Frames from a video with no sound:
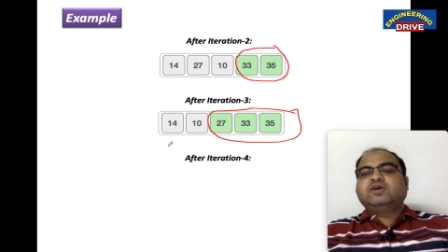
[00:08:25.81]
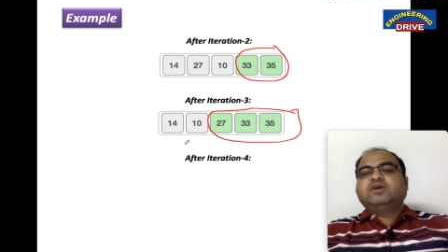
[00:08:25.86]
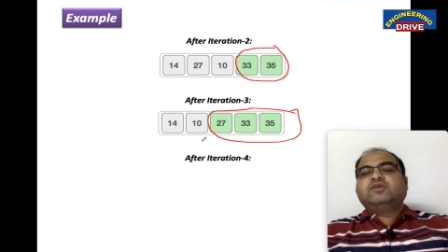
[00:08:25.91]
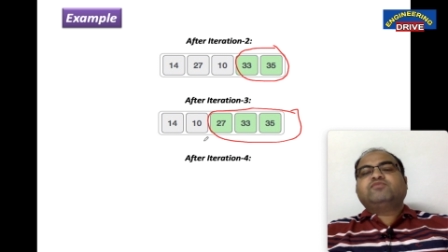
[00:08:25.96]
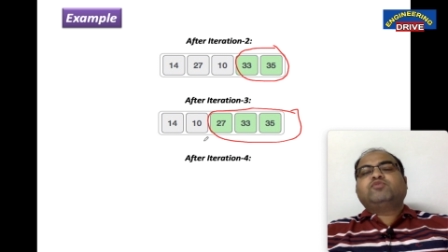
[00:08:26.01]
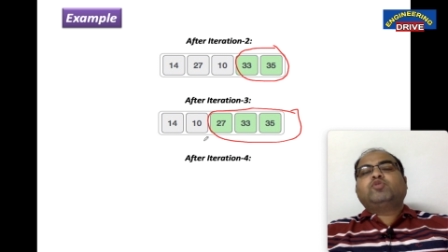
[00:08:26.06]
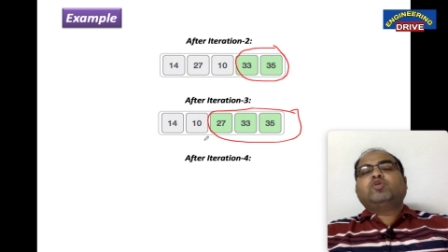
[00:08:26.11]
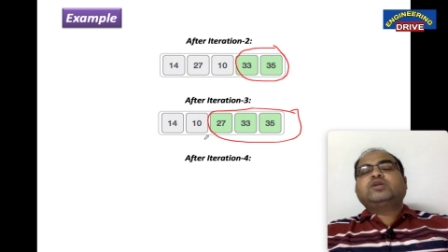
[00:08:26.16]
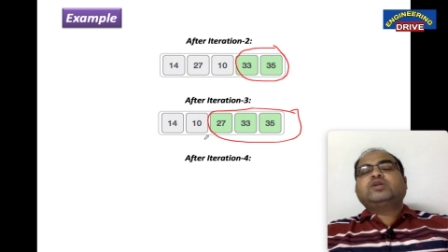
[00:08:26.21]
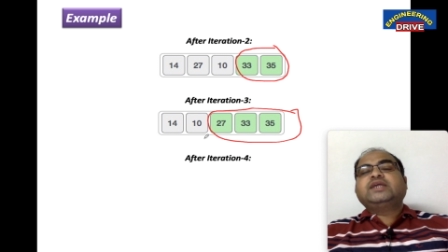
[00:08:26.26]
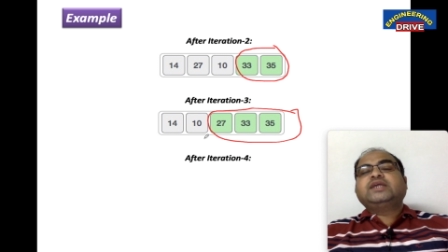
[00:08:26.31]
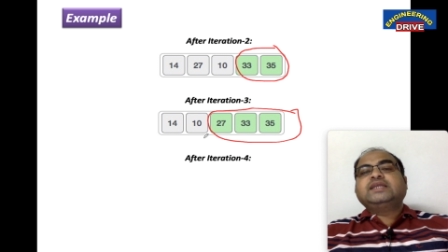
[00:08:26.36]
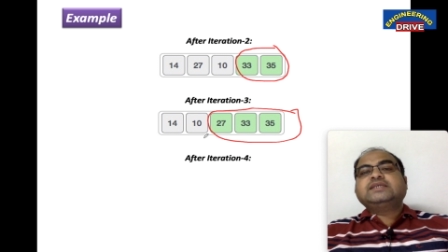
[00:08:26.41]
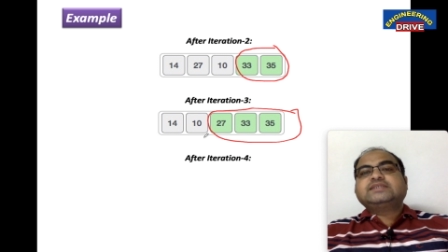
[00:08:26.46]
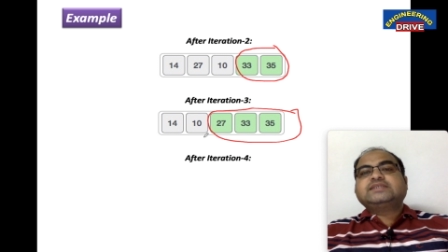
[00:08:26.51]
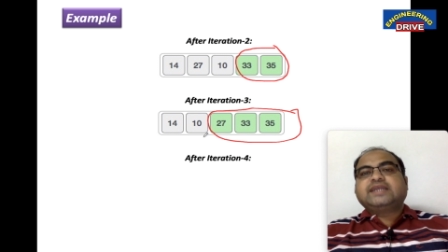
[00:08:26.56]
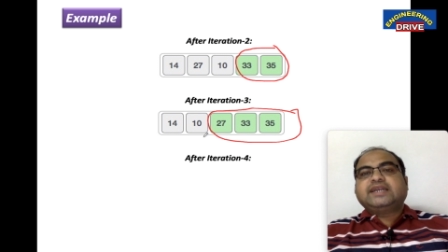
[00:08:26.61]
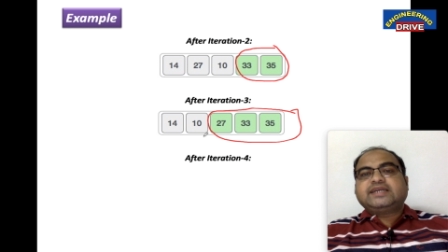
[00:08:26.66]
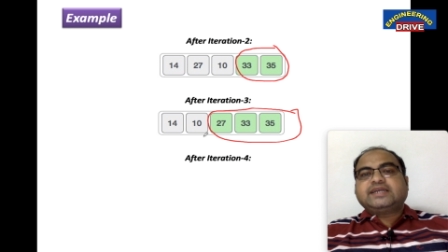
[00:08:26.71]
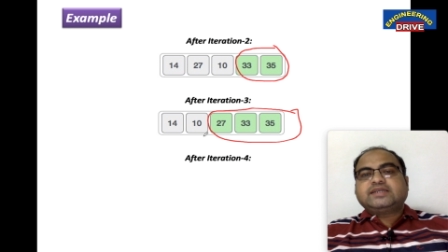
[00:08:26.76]
14 is
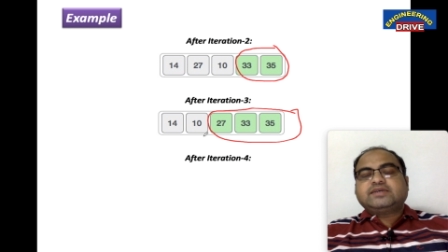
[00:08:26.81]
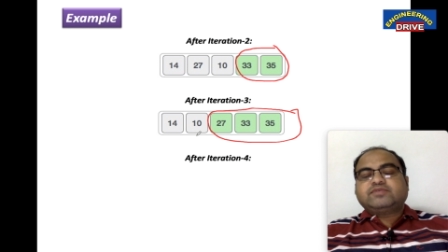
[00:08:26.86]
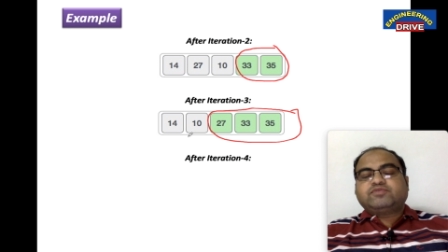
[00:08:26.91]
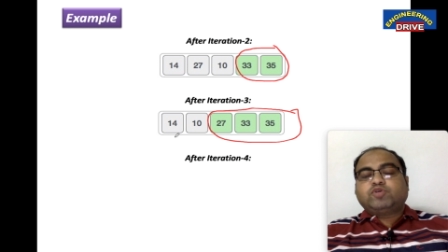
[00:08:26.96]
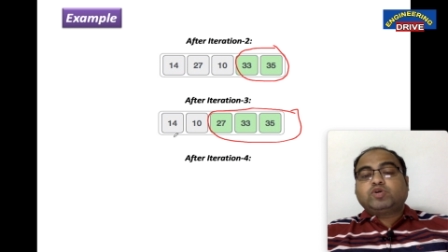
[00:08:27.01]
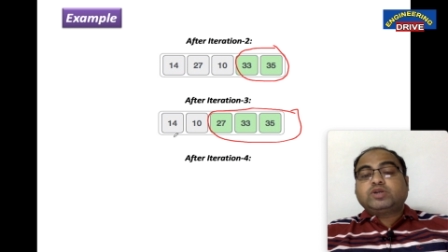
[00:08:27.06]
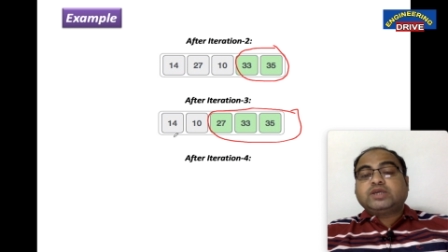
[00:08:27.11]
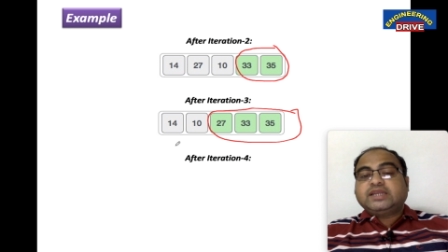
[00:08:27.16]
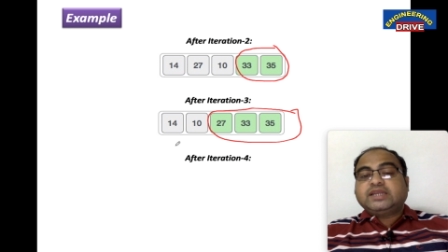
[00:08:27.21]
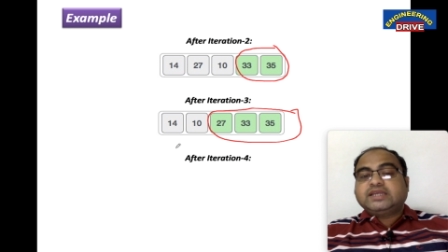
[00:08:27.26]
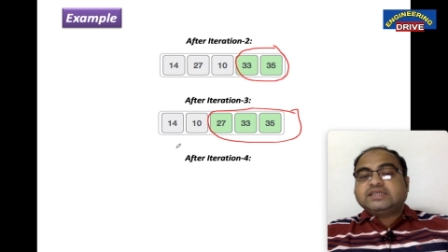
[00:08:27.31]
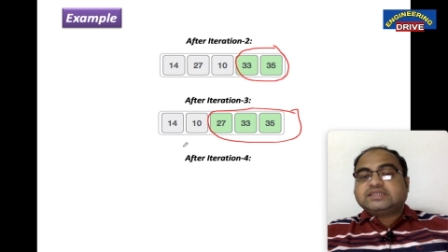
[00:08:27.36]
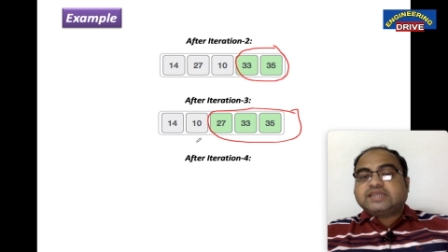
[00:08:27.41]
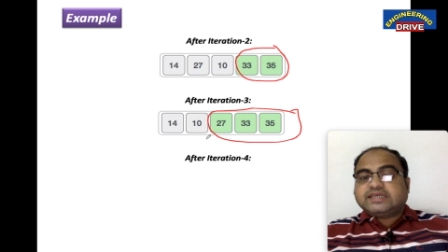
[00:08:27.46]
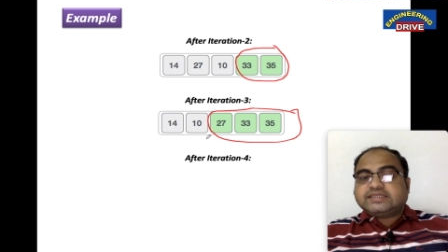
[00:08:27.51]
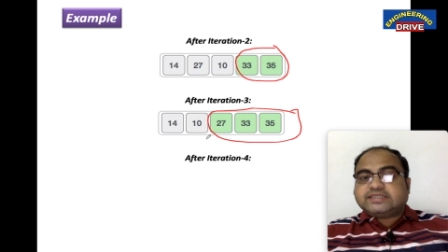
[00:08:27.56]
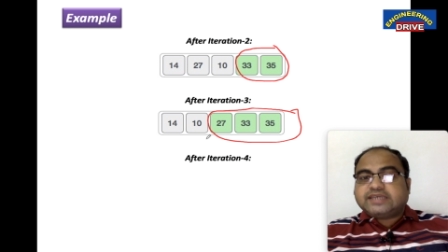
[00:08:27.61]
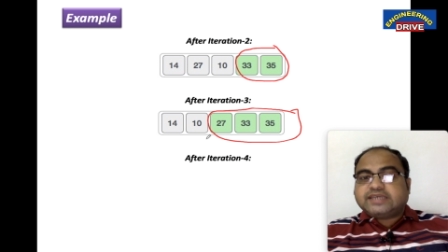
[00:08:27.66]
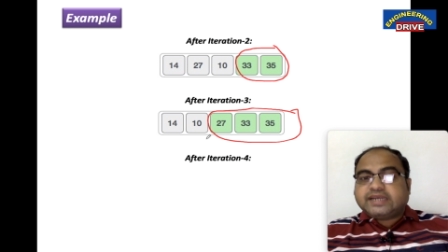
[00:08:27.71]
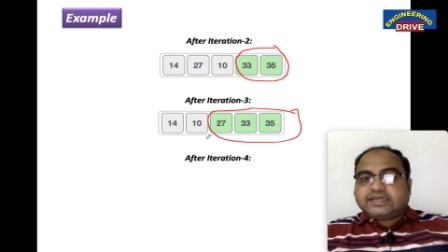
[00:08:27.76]
greater 14 is less
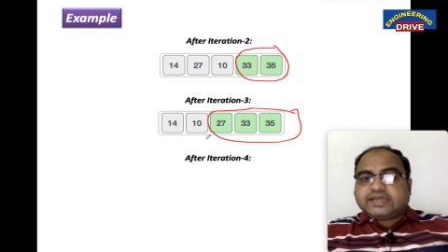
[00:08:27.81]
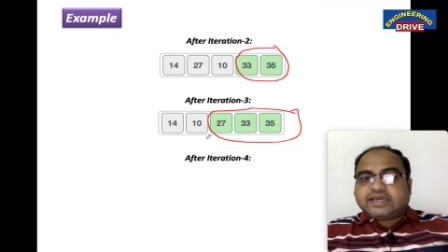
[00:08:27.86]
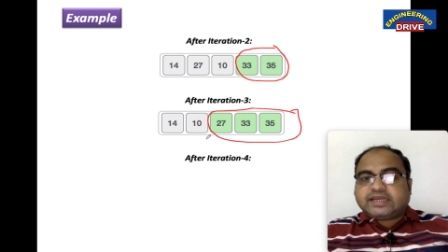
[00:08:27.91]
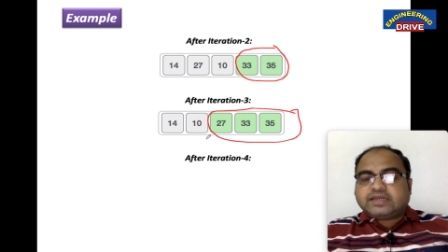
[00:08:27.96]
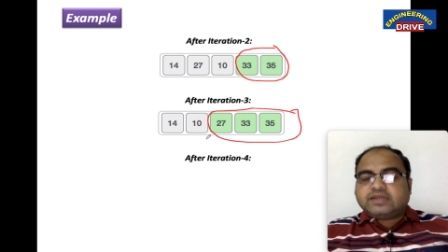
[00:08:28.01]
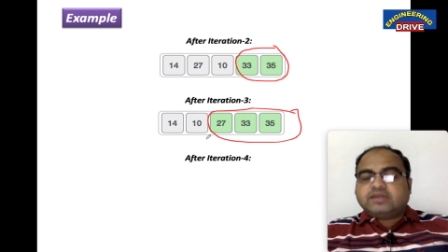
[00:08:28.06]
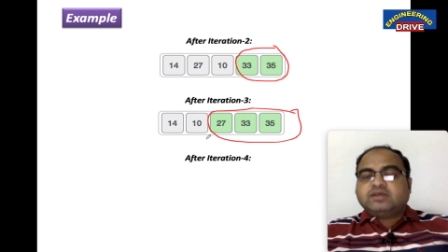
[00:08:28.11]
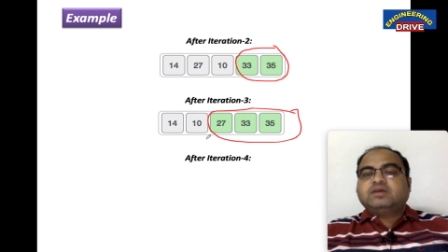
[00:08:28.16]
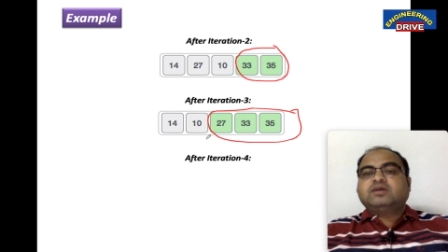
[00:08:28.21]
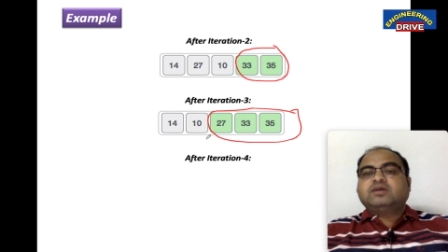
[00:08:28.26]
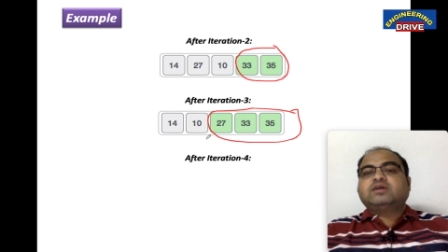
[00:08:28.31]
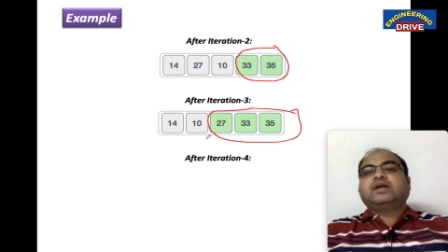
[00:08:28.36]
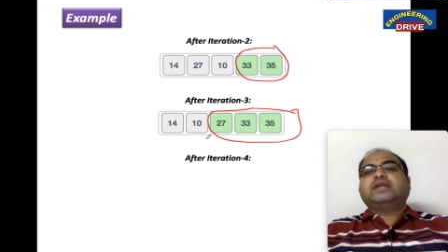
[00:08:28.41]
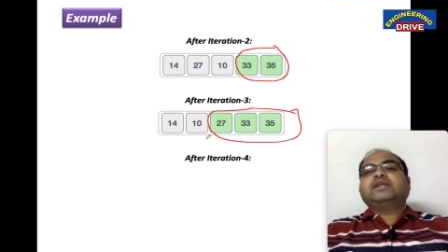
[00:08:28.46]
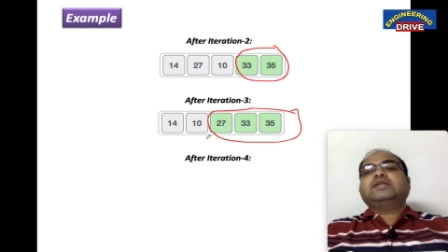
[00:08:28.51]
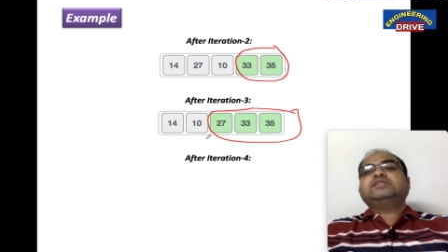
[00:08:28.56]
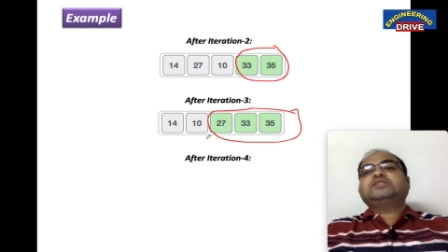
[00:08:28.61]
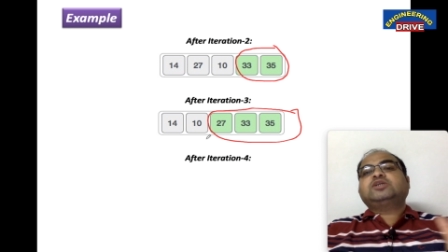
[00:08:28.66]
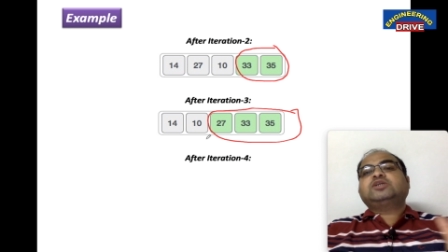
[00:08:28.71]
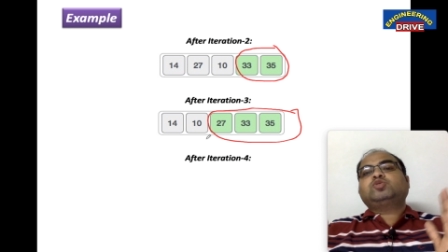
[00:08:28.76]
than 10
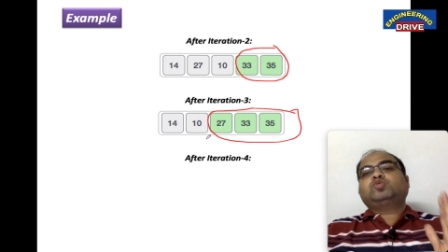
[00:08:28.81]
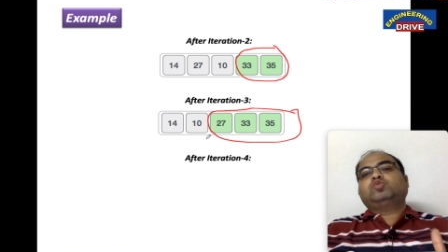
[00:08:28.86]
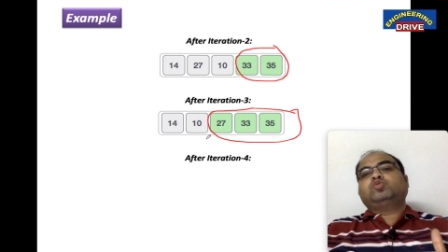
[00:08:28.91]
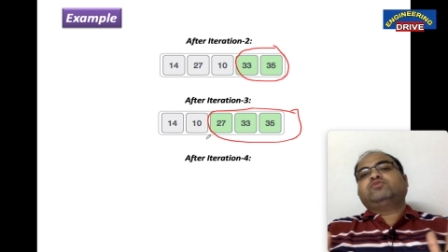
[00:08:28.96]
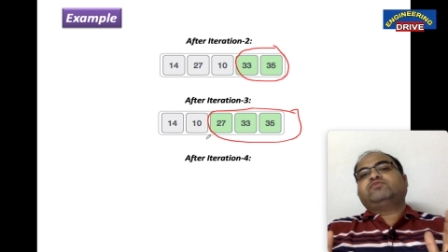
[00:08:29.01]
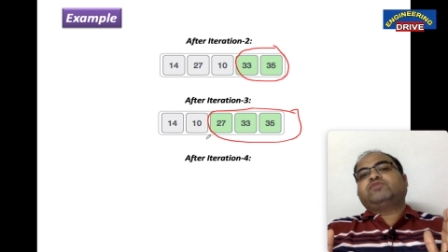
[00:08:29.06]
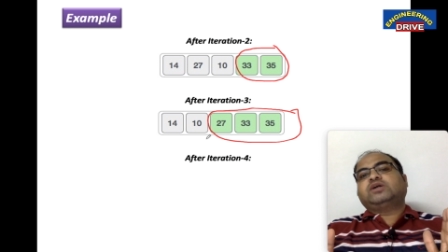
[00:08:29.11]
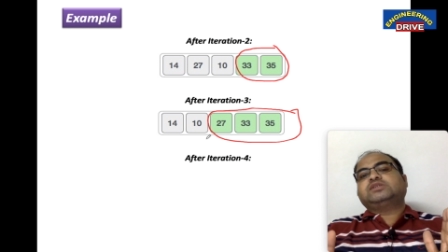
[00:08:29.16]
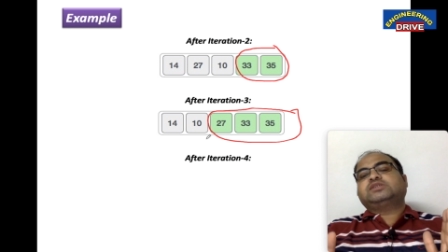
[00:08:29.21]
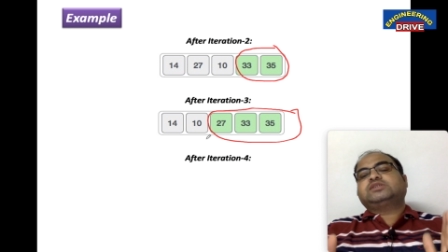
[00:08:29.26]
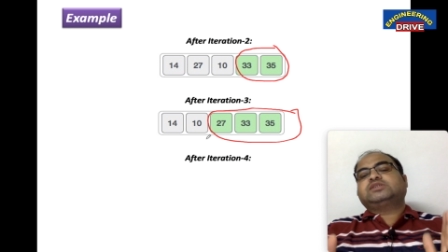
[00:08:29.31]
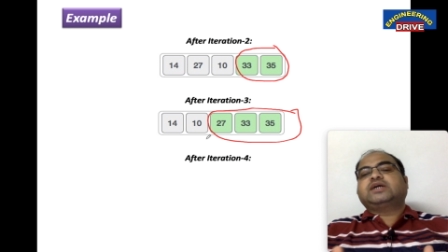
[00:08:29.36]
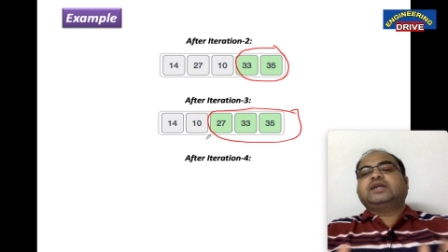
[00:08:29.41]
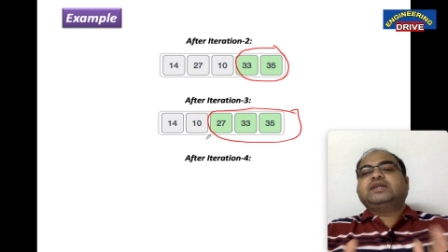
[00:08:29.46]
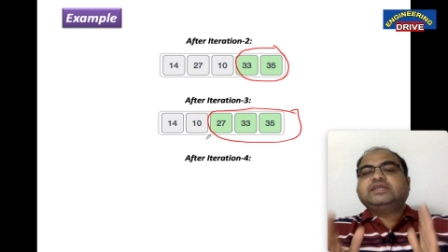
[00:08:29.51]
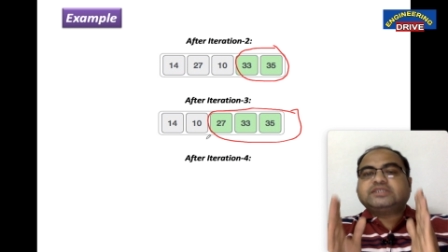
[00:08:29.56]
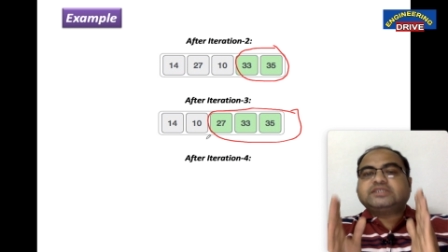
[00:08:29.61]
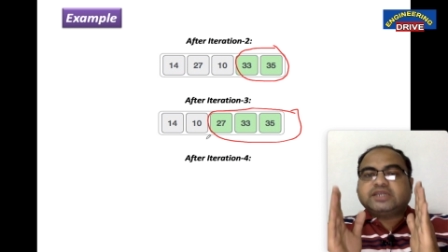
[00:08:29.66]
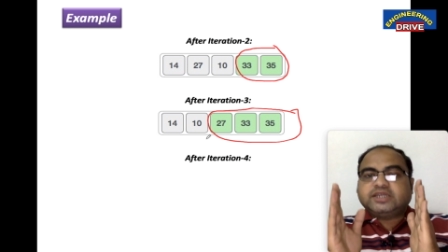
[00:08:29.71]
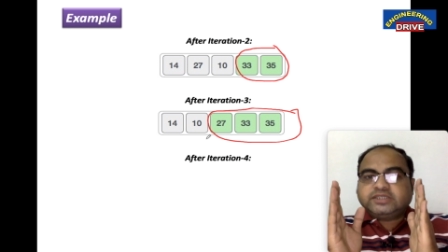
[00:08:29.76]
condition true false
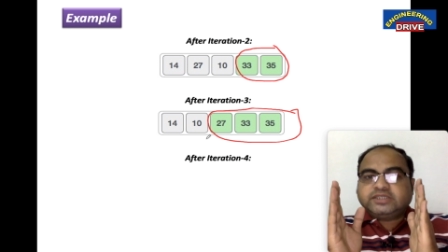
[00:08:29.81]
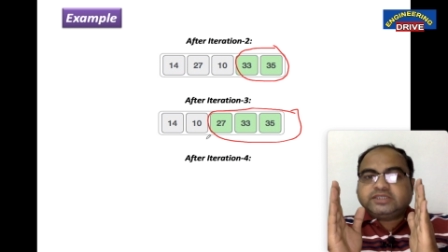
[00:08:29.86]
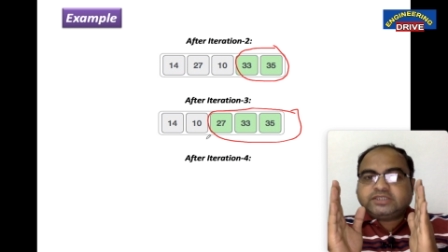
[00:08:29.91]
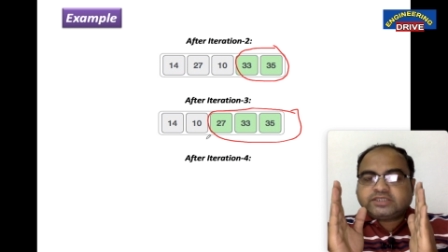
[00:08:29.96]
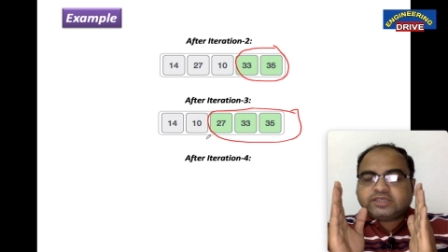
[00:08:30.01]
condition is